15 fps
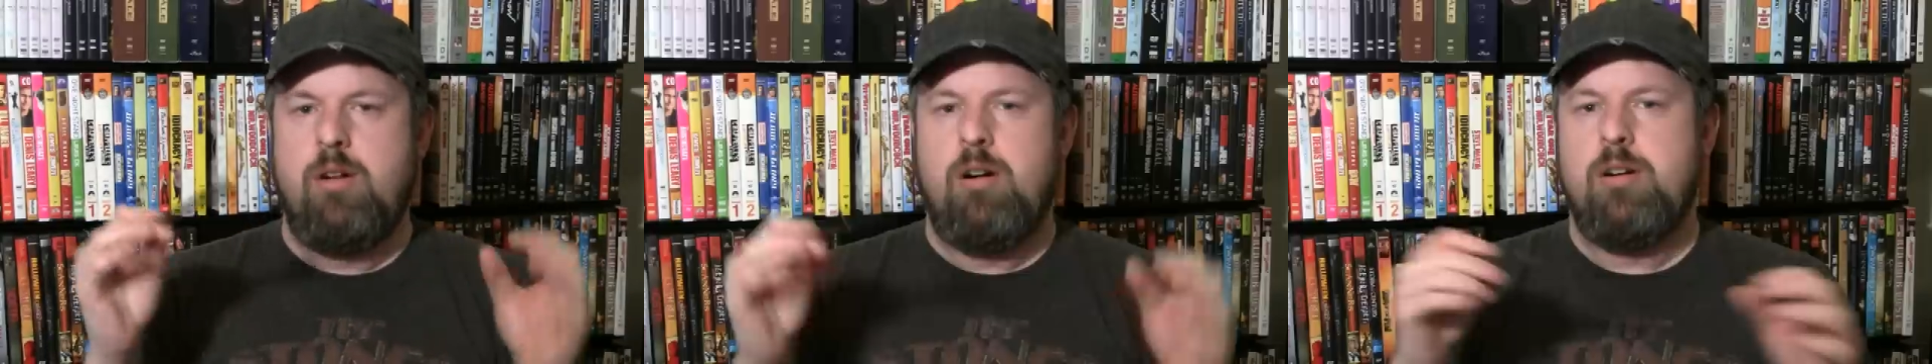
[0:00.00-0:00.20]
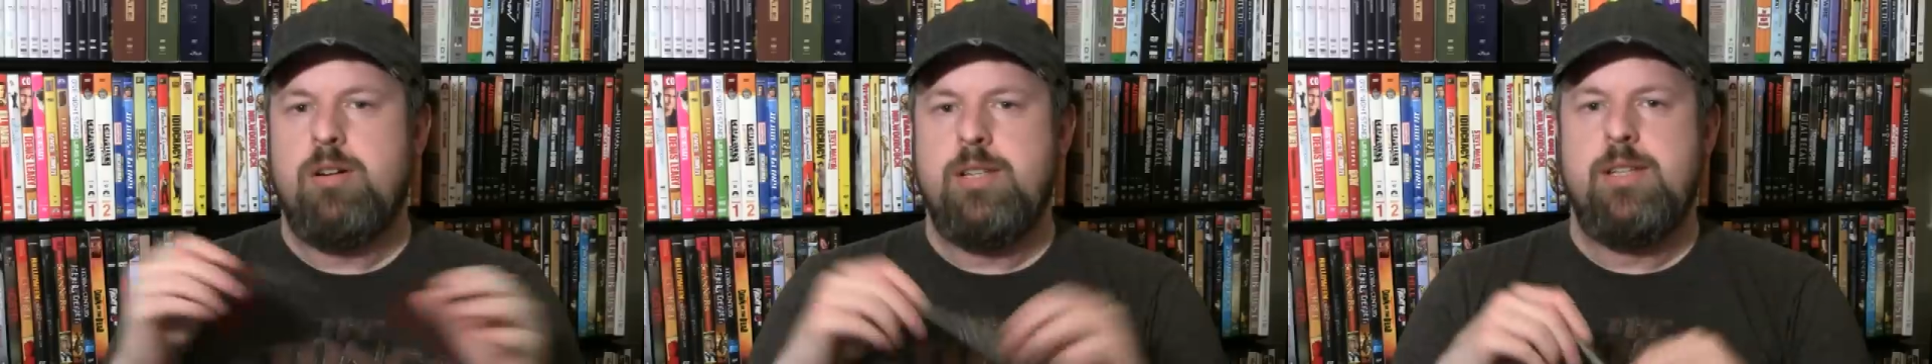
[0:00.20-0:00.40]

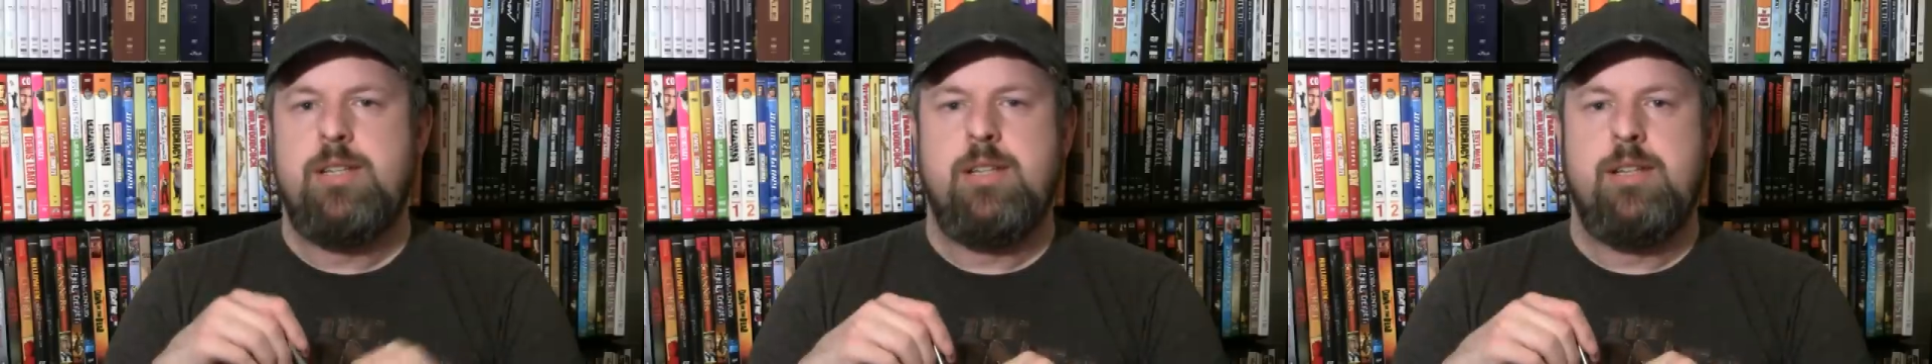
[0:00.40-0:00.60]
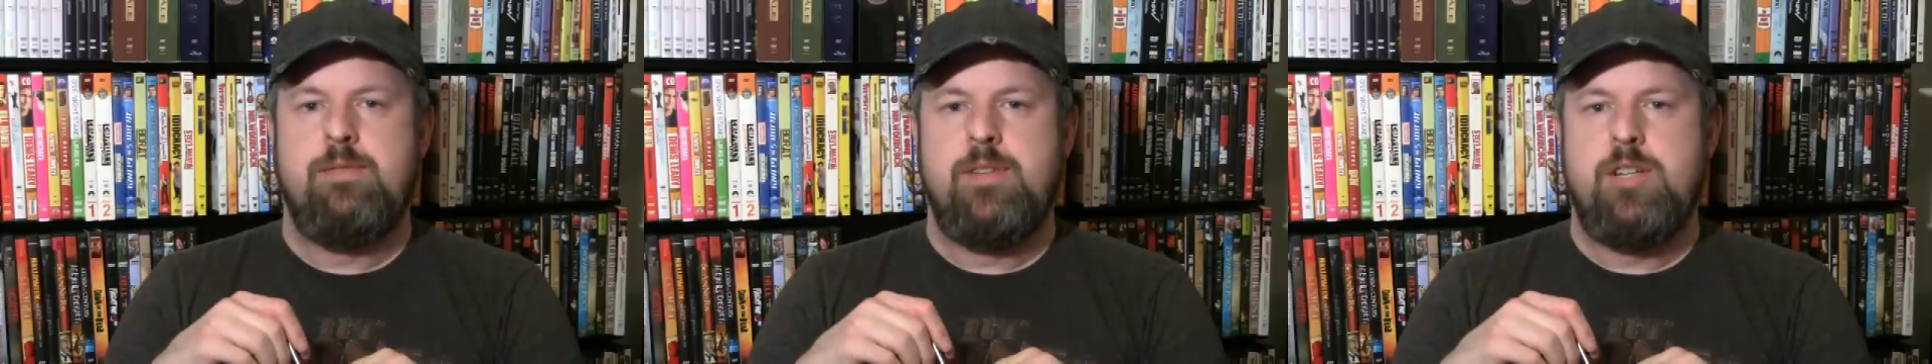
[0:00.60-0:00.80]

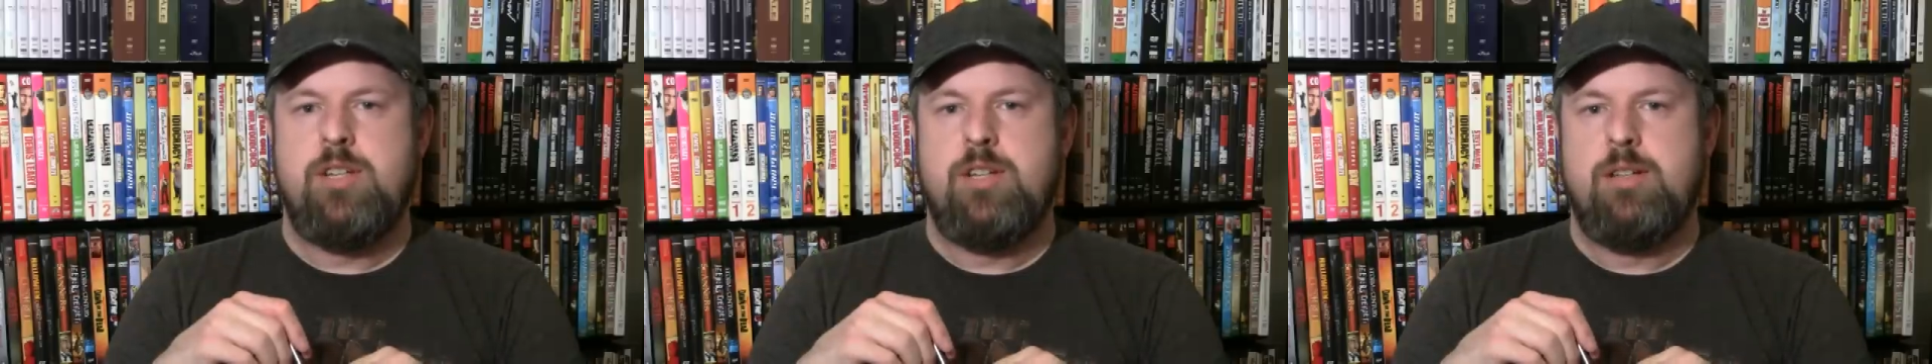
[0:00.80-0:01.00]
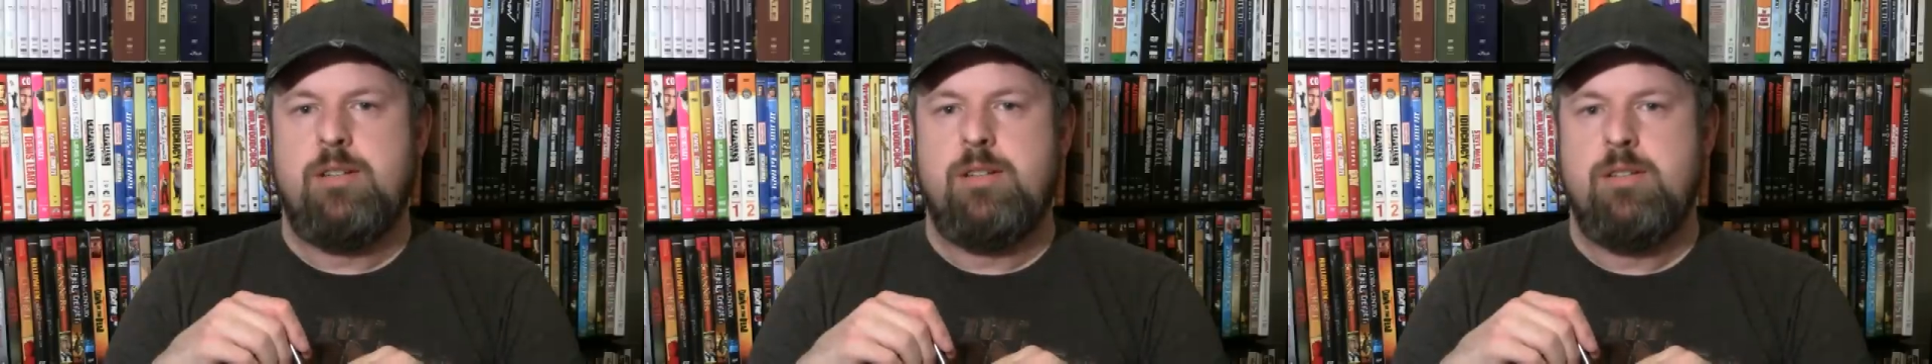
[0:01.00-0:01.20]
artistic
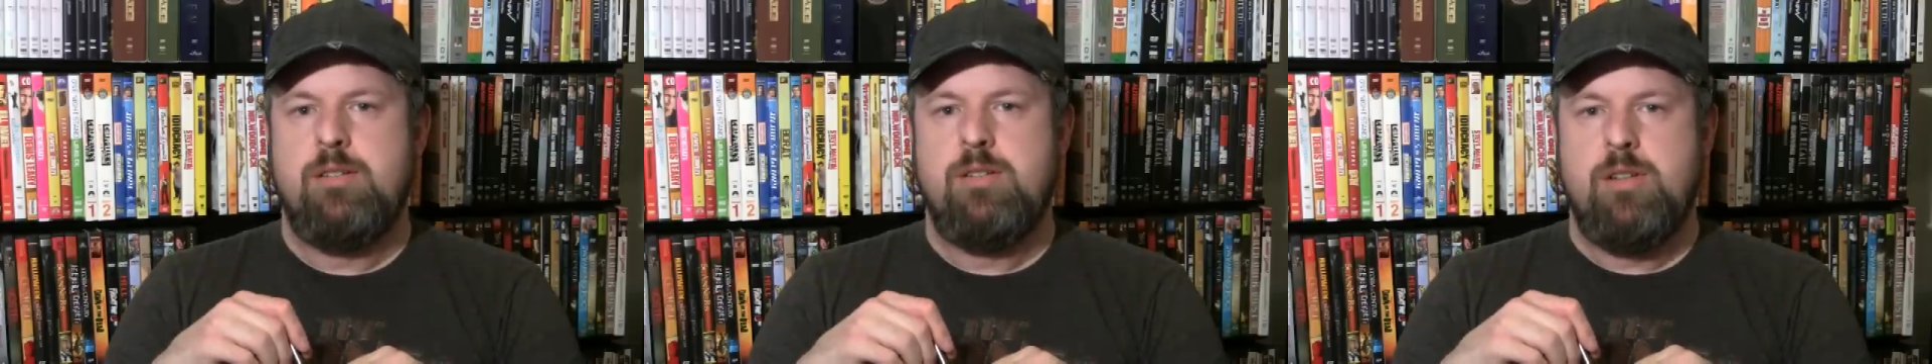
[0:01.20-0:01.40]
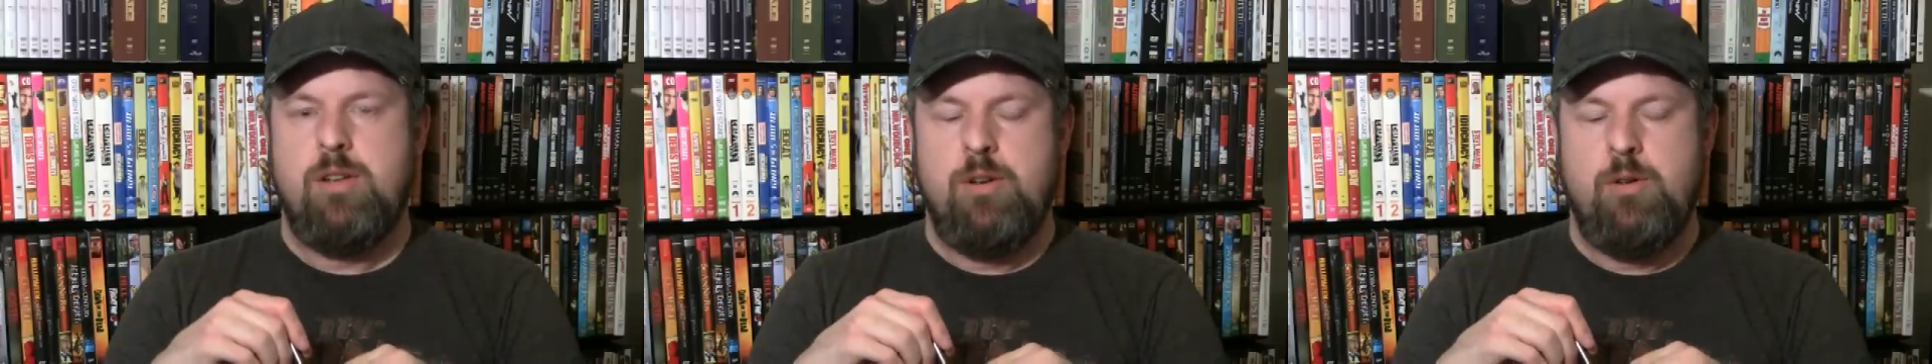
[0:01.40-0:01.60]
vision.
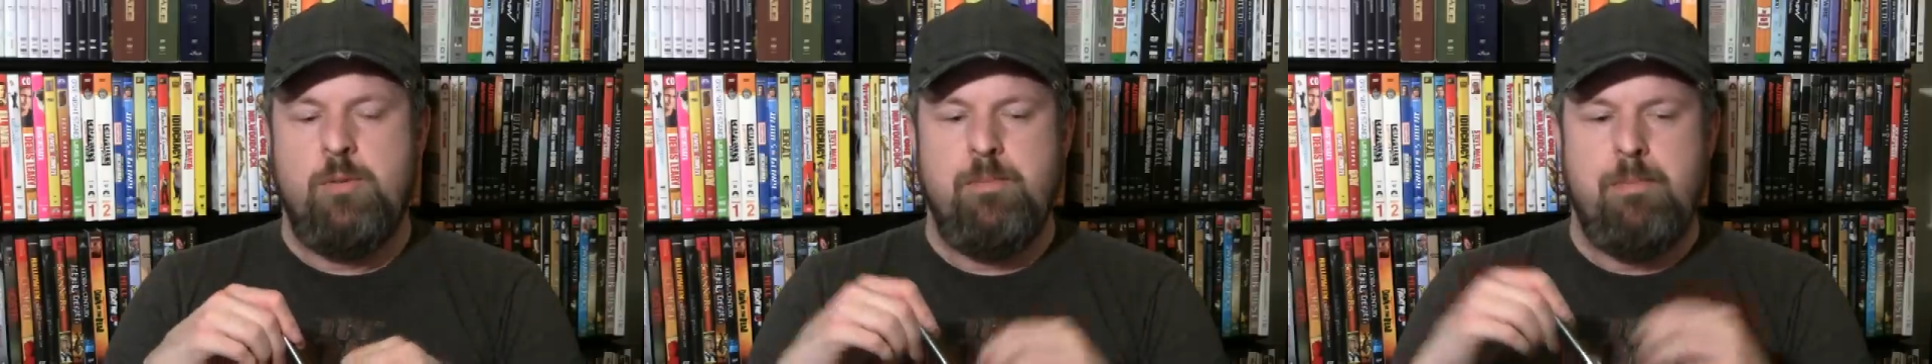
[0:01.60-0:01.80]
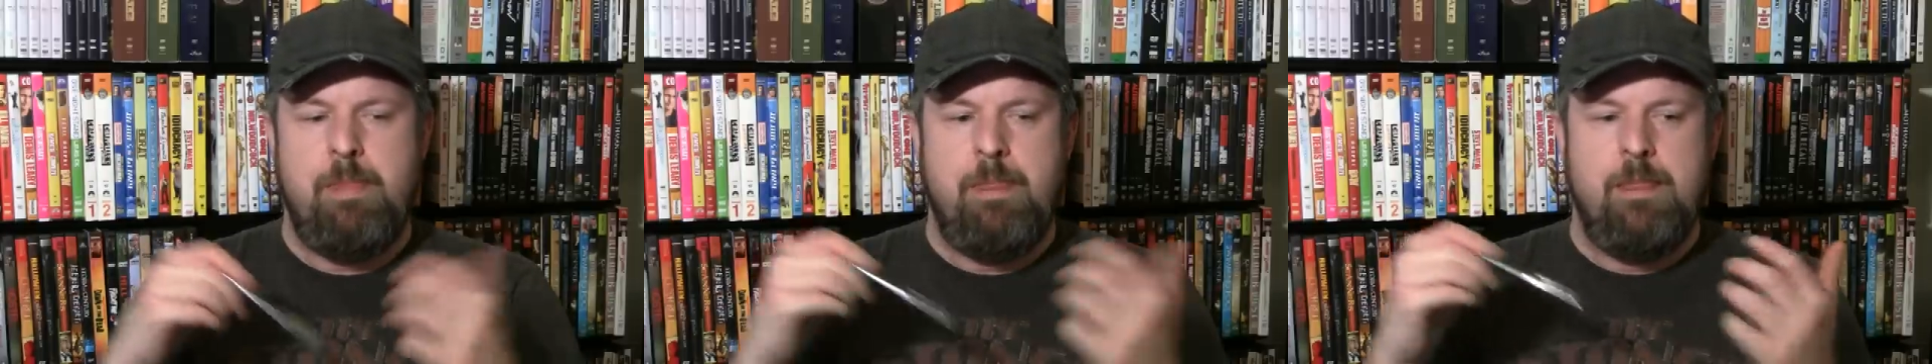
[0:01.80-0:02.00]
So,